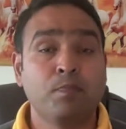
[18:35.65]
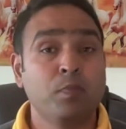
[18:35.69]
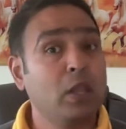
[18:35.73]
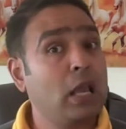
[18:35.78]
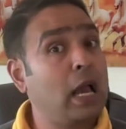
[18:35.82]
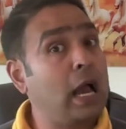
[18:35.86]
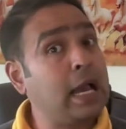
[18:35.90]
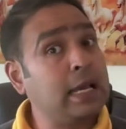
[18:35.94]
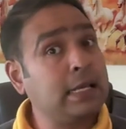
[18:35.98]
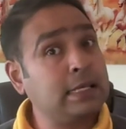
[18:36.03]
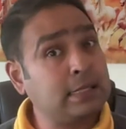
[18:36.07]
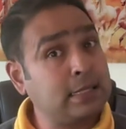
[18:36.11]

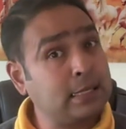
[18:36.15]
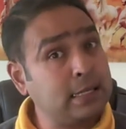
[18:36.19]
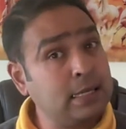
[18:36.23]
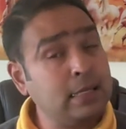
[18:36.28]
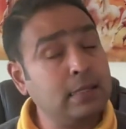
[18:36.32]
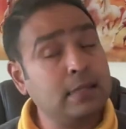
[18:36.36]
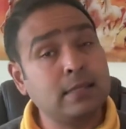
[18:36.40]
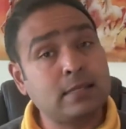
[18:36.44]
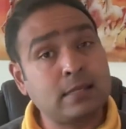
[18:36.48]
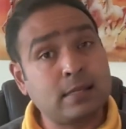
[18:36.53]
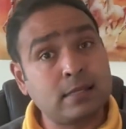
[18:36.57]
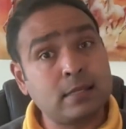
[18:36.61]
I see
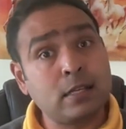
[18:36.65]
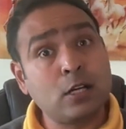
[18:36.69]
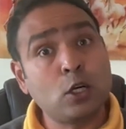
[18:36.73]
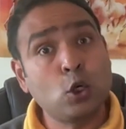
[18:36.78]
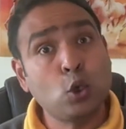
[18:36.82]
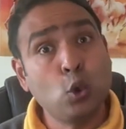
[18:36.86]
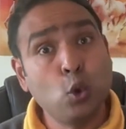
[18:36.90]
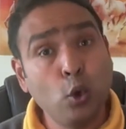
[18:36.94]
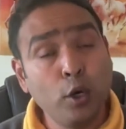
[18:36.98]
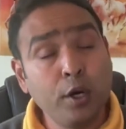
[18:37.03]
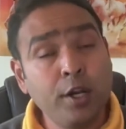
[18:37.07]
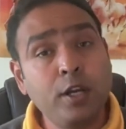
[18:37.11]
this is a
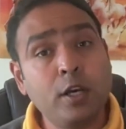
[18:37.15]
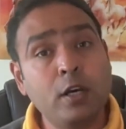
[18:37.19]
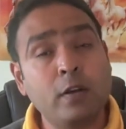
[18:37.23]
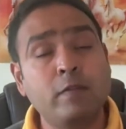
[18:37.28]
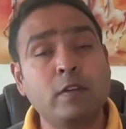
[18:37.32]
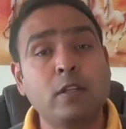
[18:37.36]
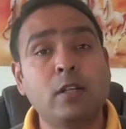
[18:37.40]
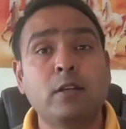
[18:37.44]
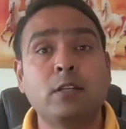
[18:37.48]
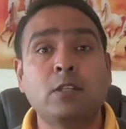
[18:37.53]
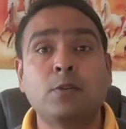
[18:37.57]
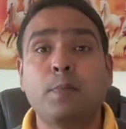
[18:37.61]
good year
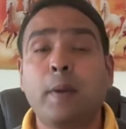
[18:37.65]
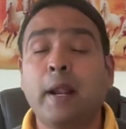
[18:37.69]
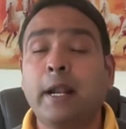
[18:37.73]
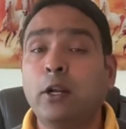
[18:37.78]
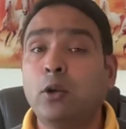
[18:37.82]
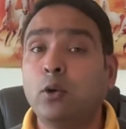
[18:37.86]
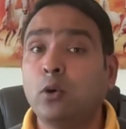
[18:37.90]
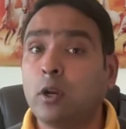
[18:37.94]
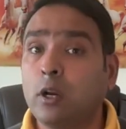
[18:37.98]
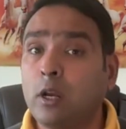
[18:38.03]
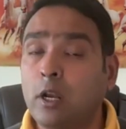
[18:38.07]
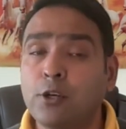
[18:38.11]
with respect
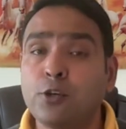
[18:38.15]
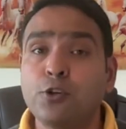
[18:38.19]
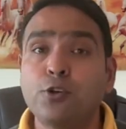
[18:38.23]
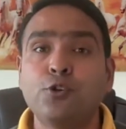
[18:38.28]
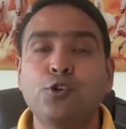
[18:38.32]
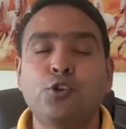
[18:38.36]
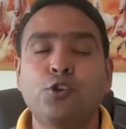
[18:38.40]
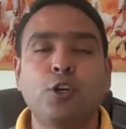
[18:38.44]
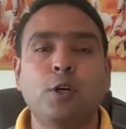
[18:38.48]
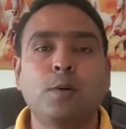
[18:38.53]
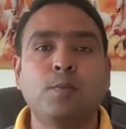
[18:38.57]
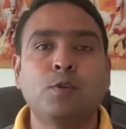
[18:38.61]
to
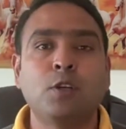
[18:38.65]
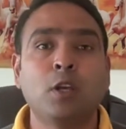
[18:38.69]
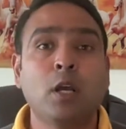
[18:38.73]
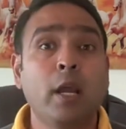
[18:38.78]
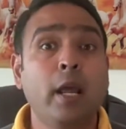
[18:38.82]
relationships.